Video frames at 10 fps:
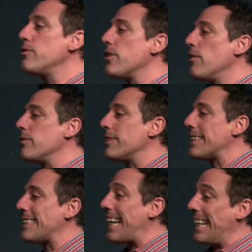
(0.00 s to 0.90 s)
don't
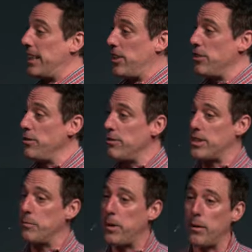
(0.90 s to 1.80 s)
like
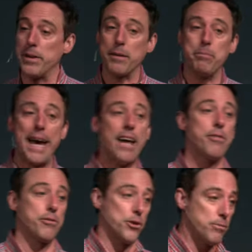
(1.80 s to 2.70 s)
using public
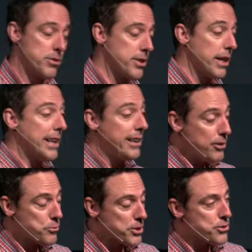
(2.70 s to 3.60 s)
bathrooms,
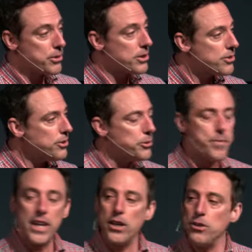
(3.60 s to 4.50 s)
here's what you can do.
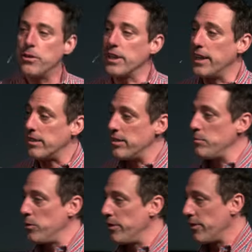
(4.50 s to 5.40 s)
You can get to the
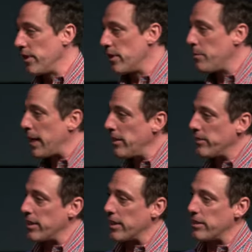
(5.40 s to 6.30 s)
movie theater, buy your
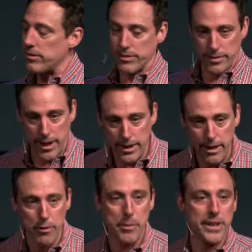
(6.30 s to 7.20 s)
tickets, send
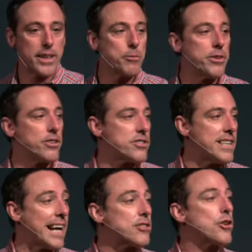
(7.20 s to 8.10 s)
everybody in with your
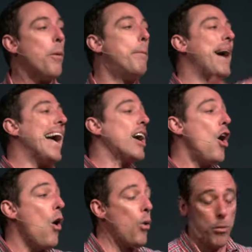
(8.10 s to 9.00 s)
snacks, go back
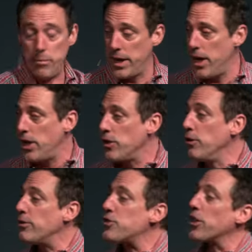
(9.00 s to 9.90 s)
home,
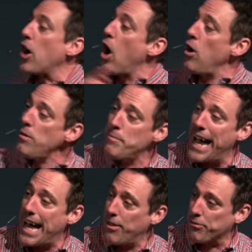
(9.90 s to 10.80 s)
use your own
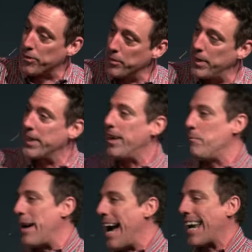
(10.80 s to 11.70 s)
bathroom, and come
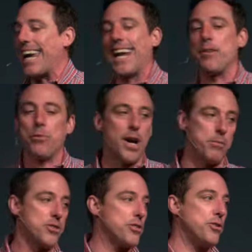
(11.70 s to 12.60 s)
back, and I
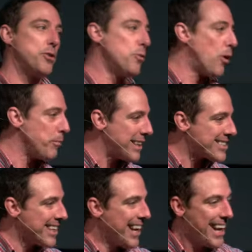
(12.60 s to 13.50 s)
promise you, you won't
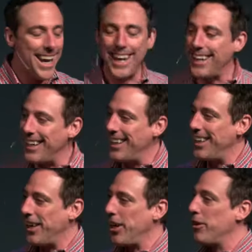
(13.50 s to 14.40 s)
miss any
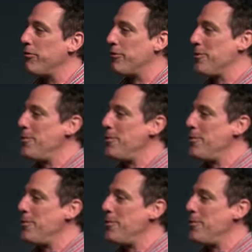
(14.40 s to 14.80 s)
of the